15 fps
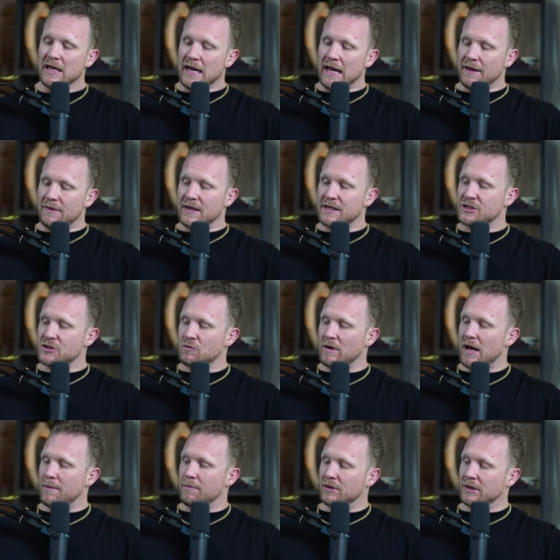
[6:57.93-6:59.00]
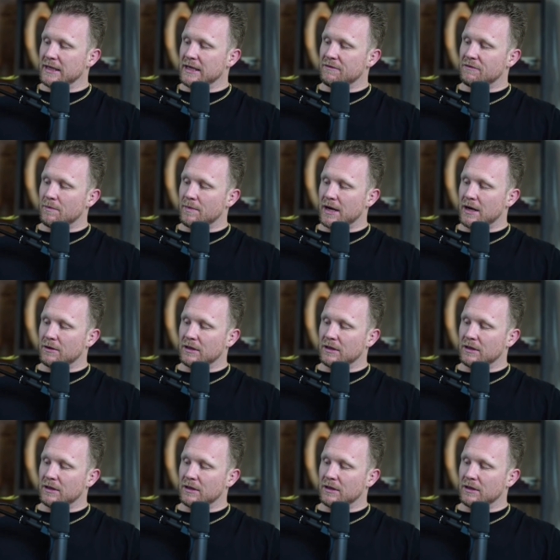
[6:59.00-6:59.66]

And this is what I believe about